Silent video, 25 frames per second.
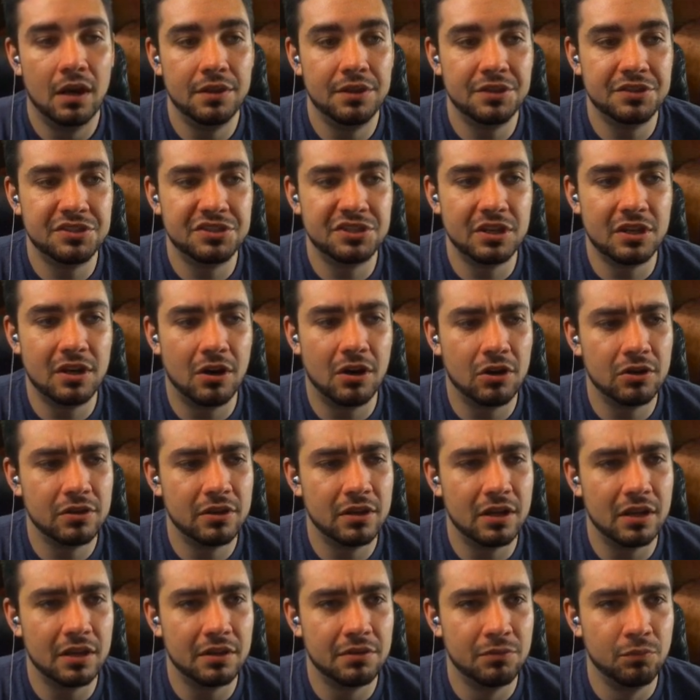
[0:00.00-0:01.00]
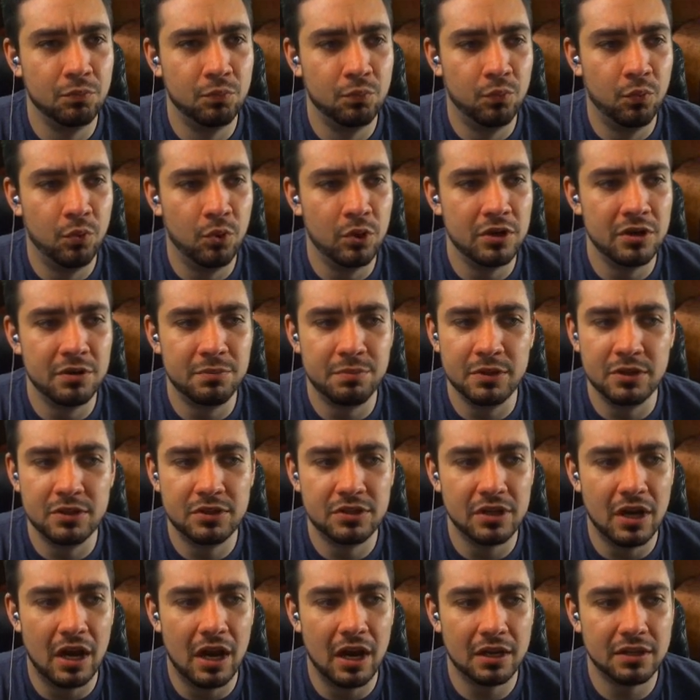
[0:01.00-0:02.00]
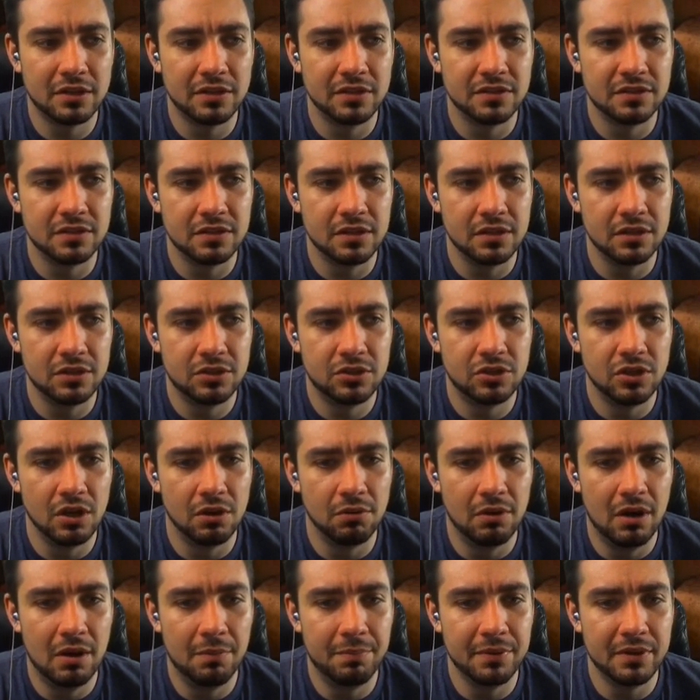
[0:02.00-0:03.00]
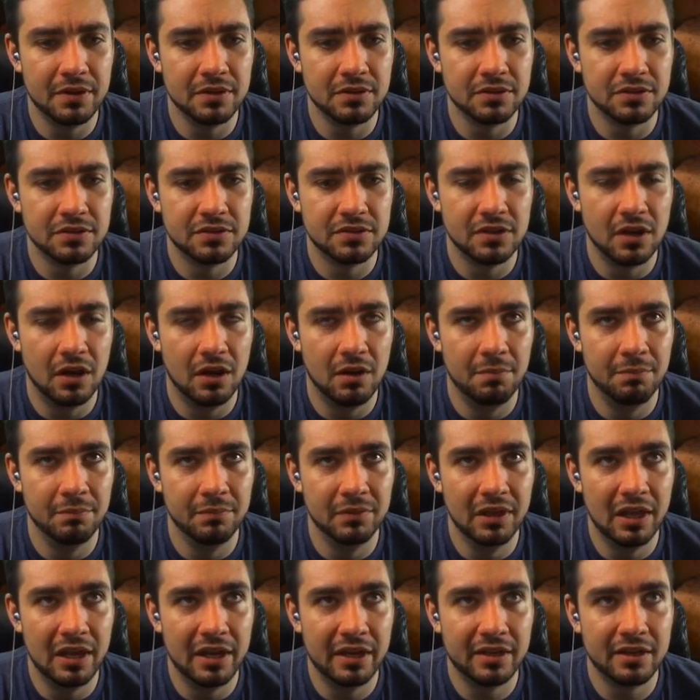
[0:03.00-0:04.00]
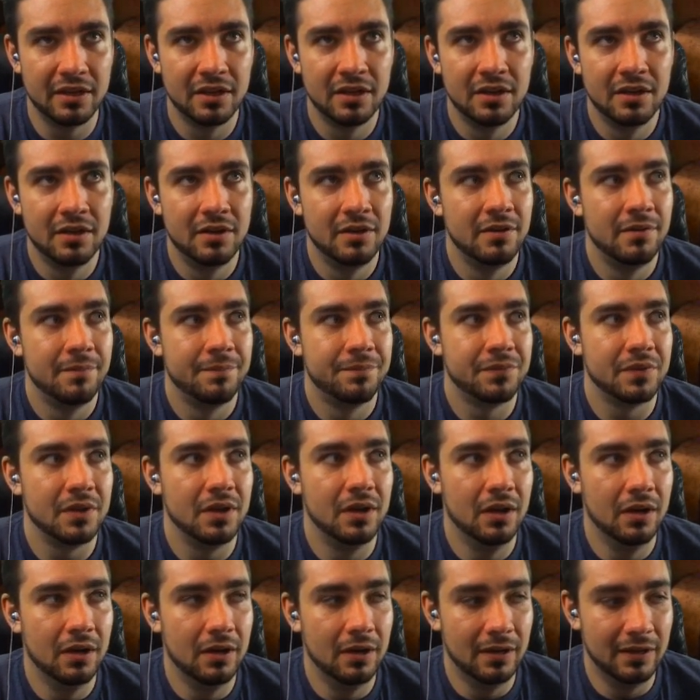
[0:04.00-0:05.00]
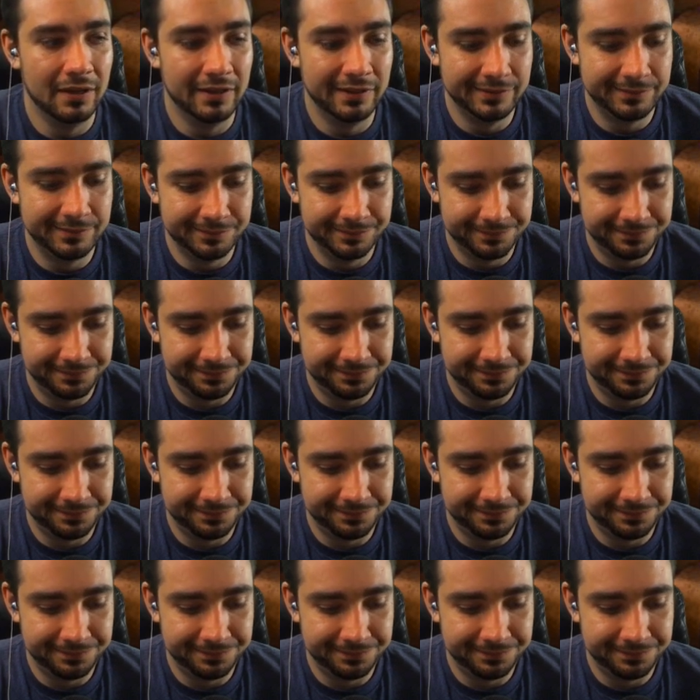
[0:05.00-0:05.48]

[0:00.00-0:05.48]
This is a card that I wouldn't be shocked to see show up in some, like, what's